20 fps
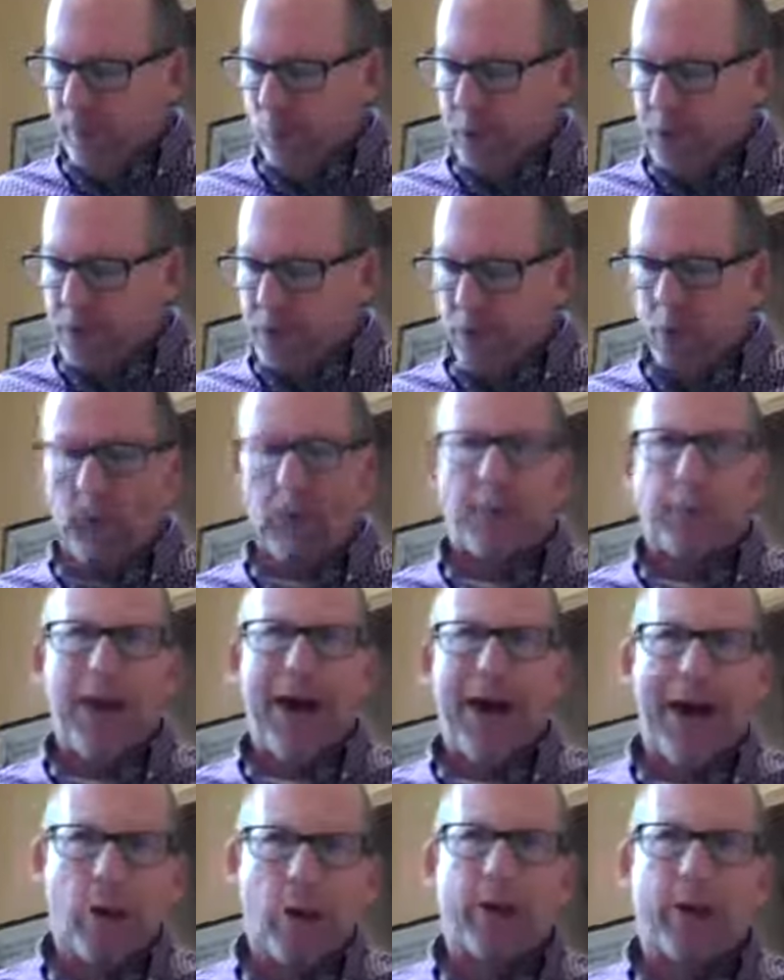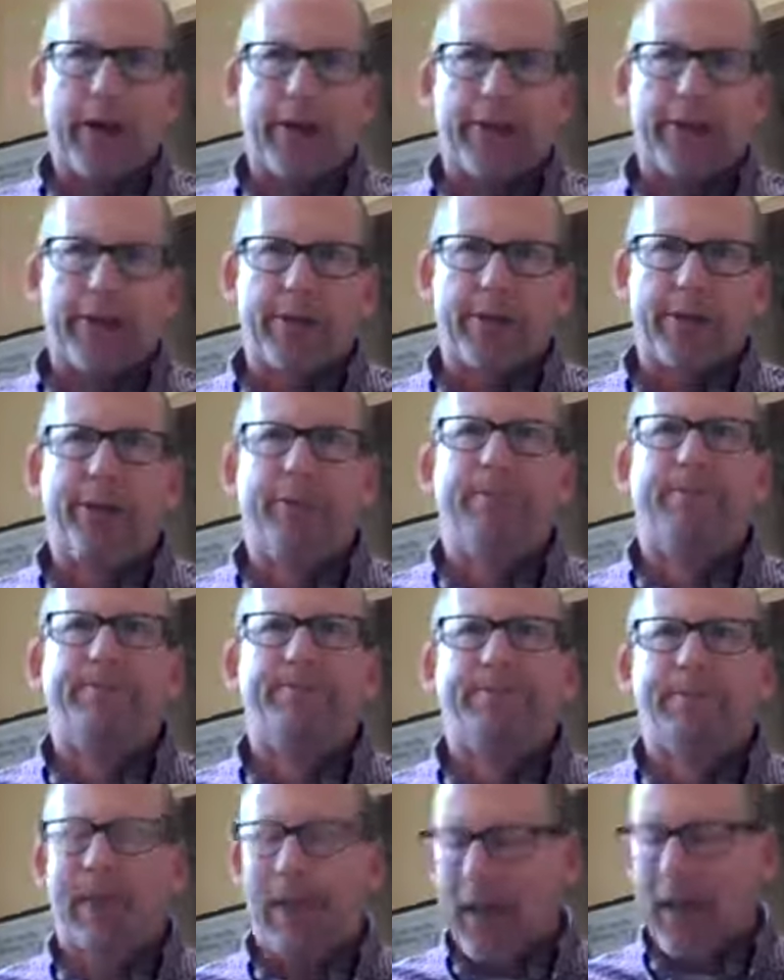was the word powerless.
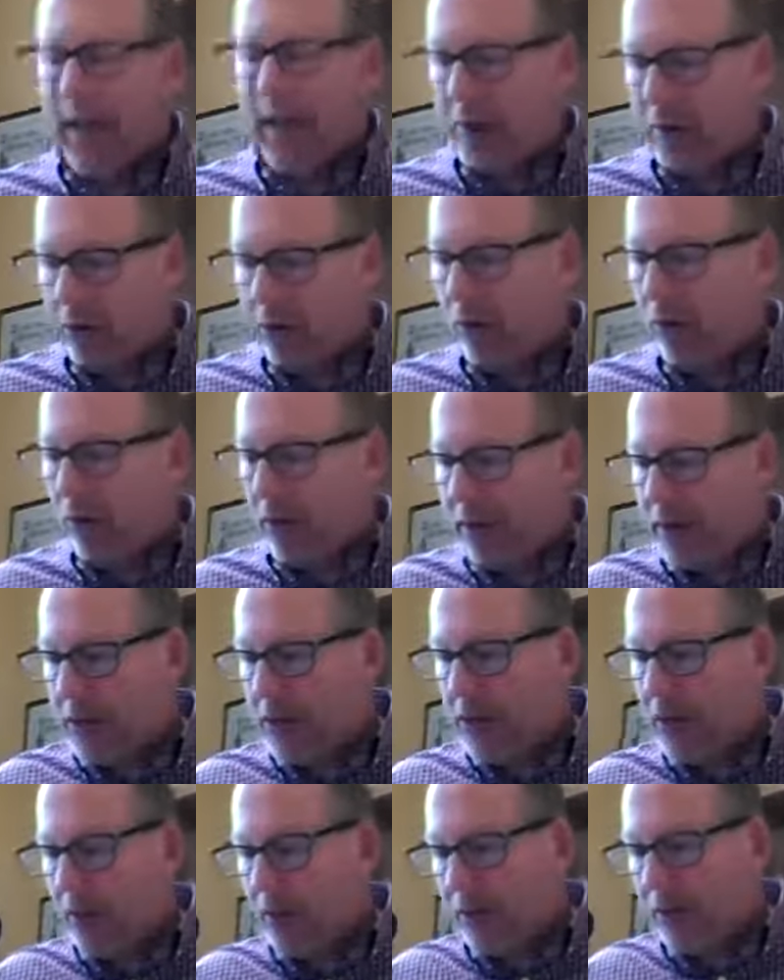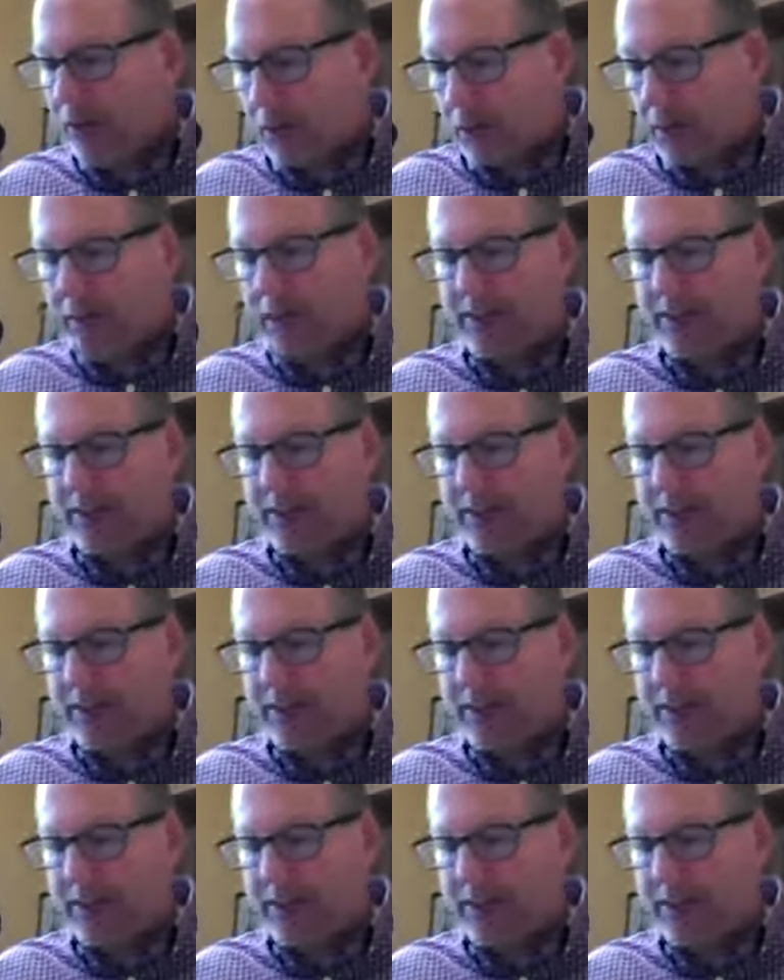I don't know about you, but I